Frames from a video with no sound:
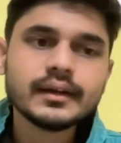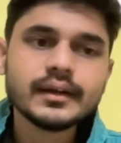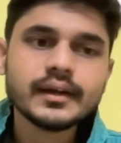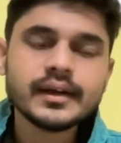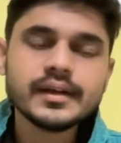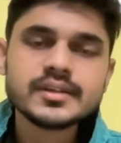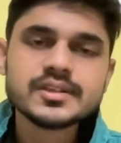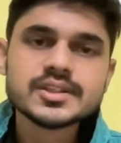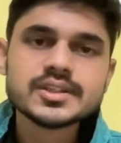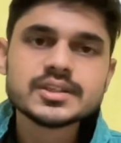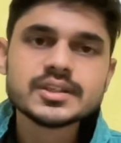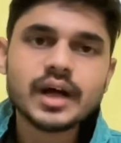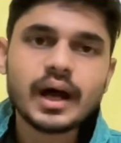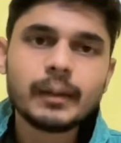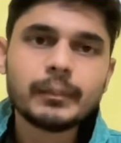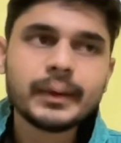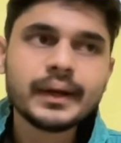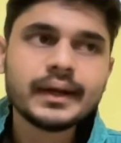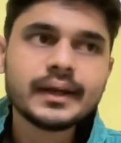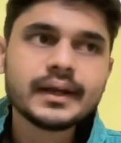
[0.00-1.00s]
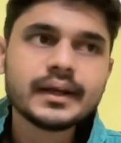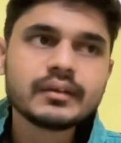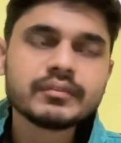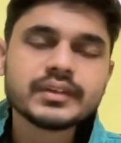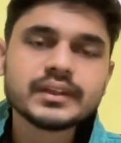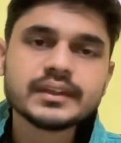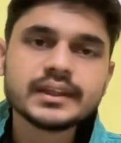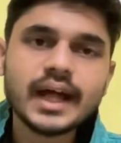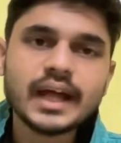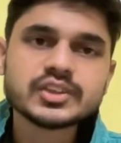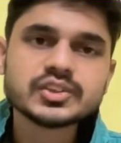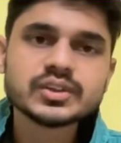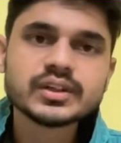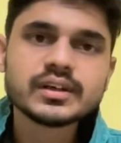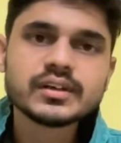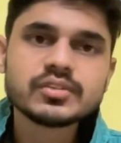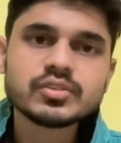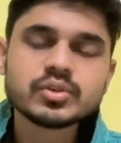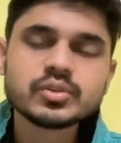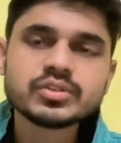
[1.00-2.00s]
is abundant with natural
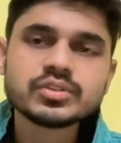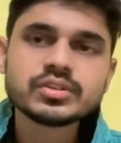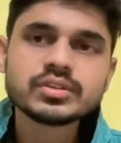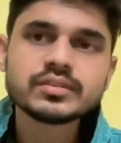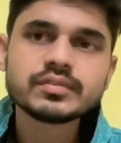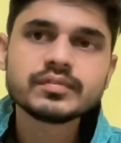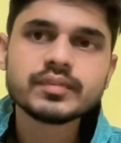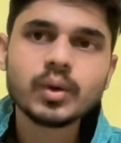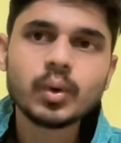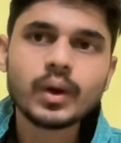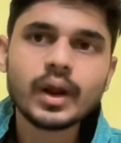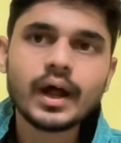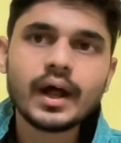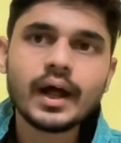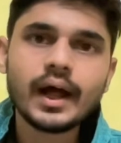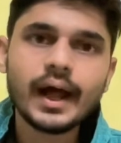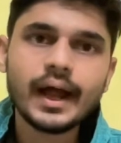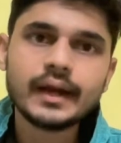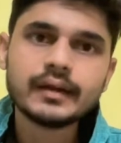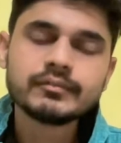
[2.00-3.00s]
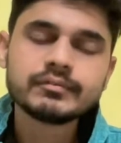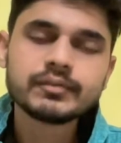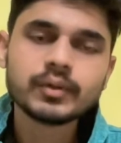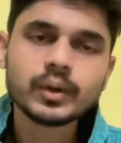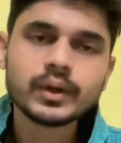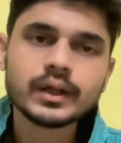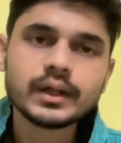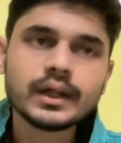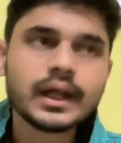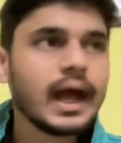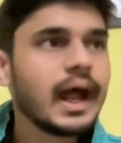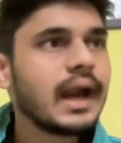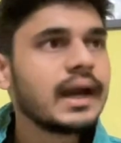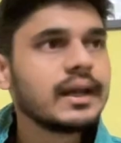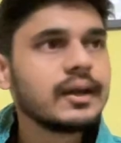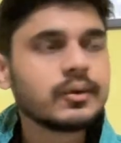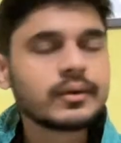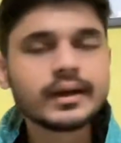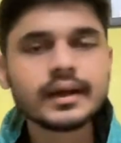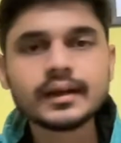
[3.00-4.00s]
resources, flora and fauna, and
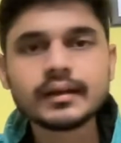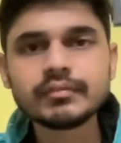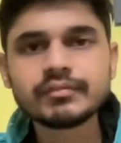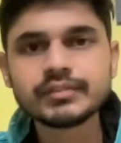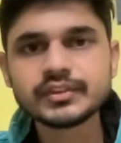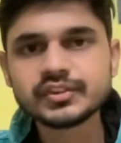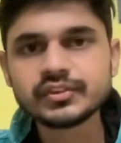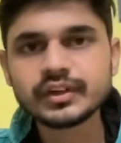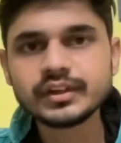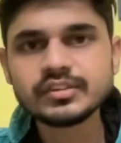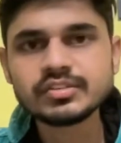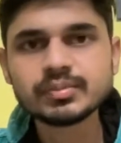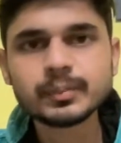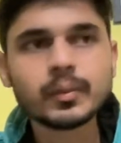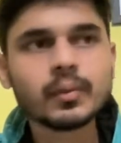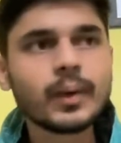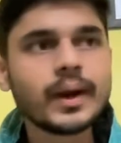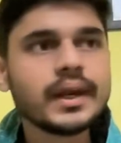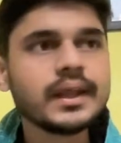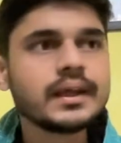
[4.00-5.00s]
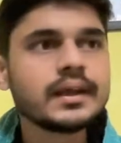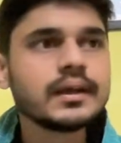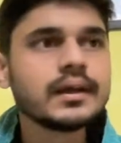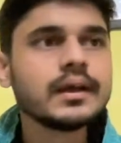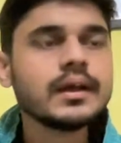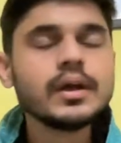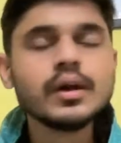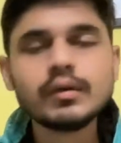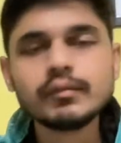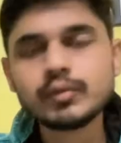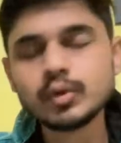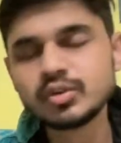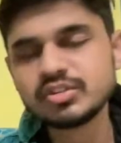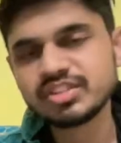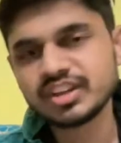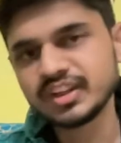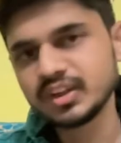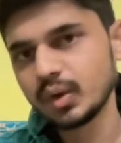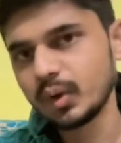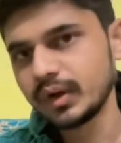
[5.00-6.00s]
lucrative fisheries, providing food
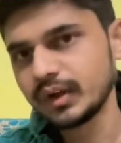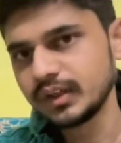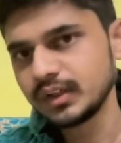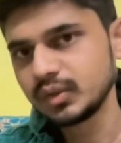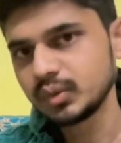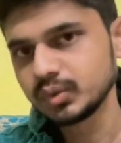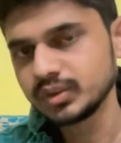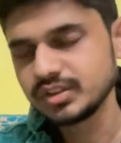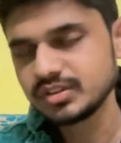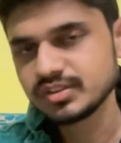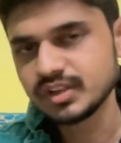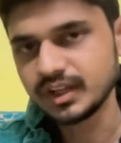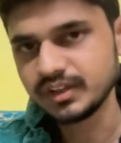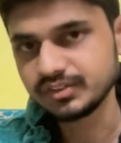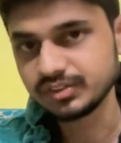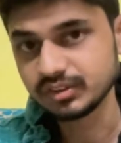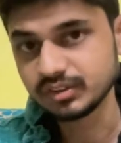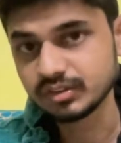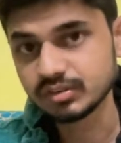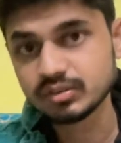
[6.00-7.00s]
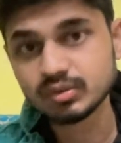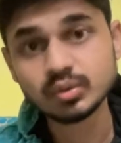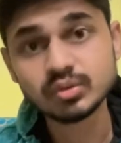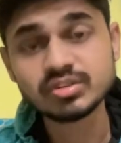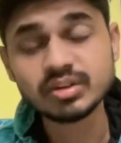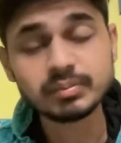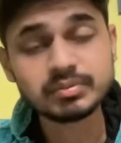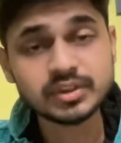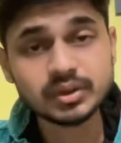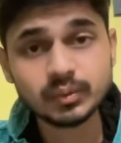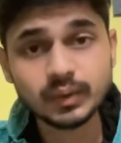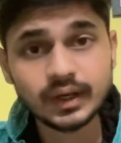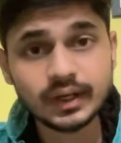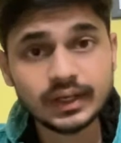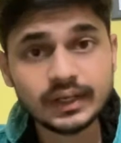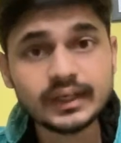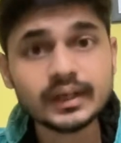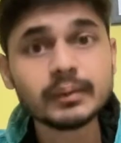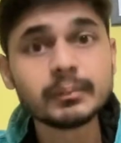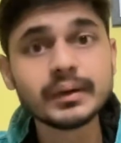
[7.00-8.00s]
security to these nations. So
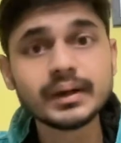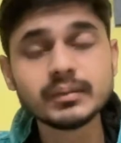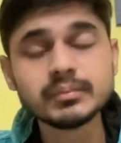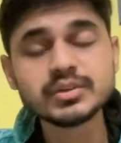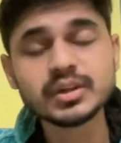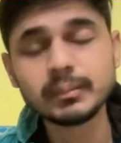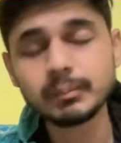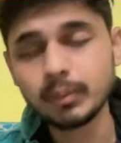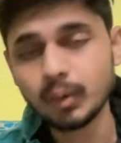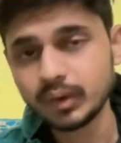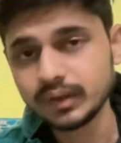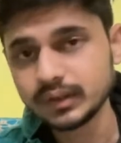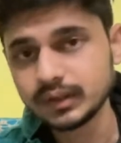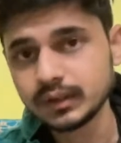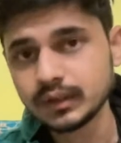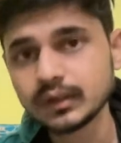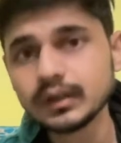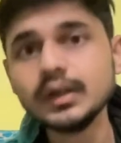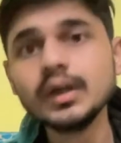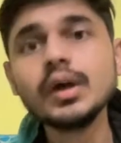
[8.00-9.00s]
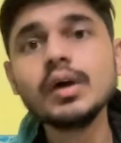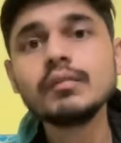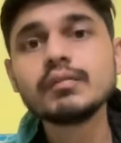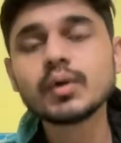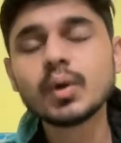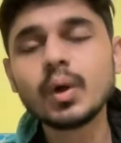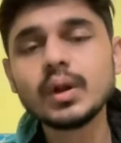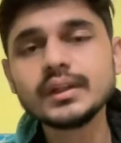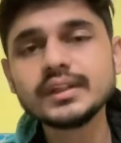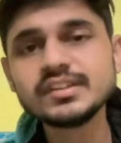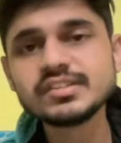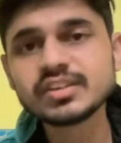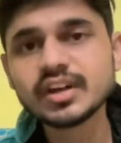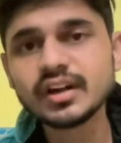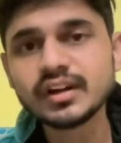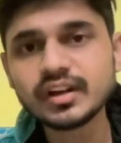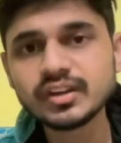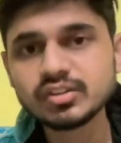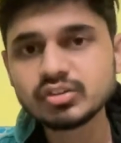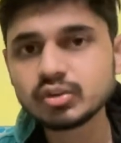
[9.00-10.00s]
subsequently, it becomes important for all these
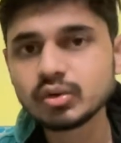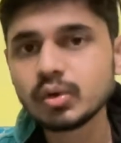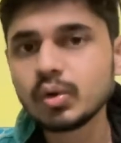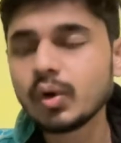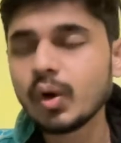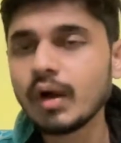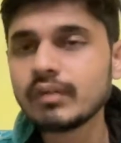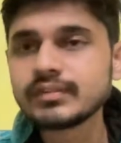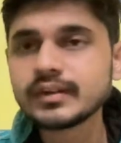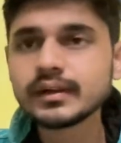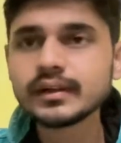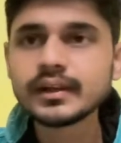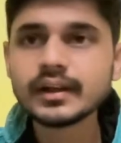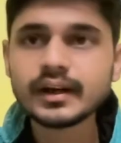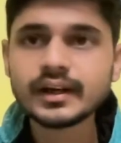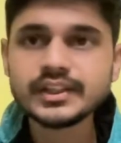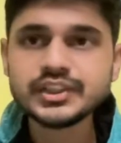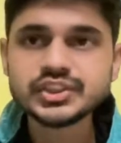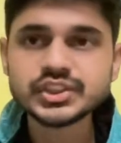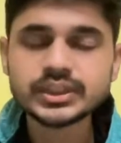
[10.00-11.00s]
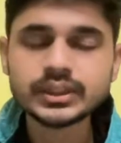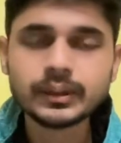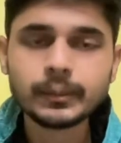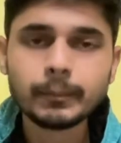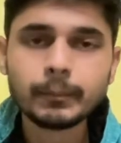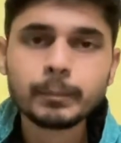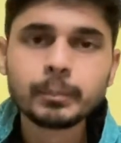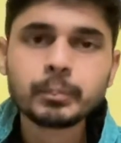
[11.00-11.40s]
countries to look after their region.